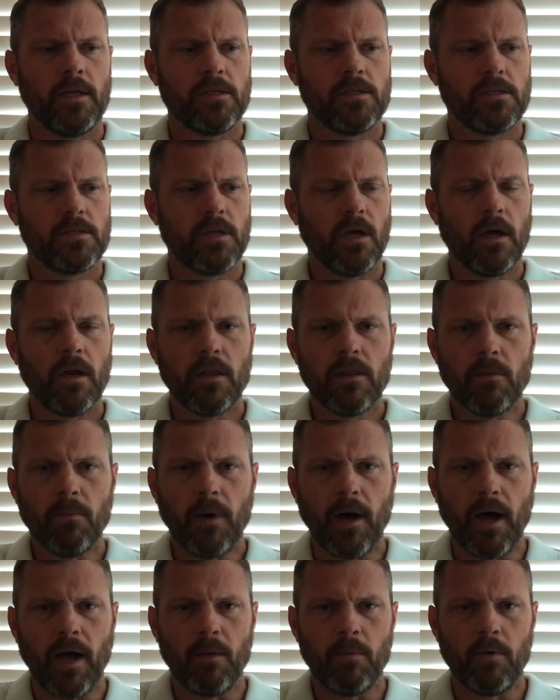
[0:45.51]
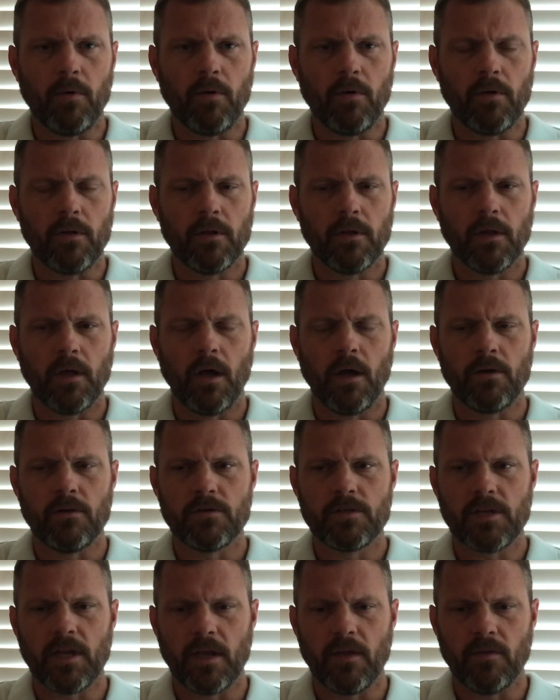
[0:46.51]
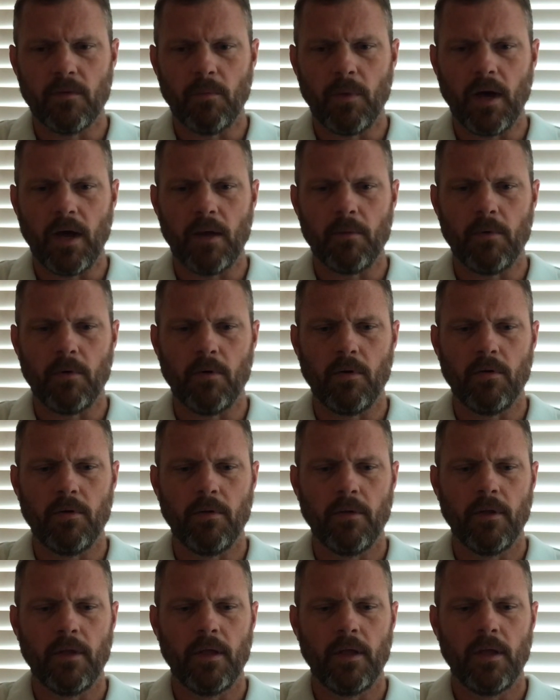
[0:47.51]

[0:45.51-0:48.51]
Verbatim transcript: study the Bible, understand the Bible,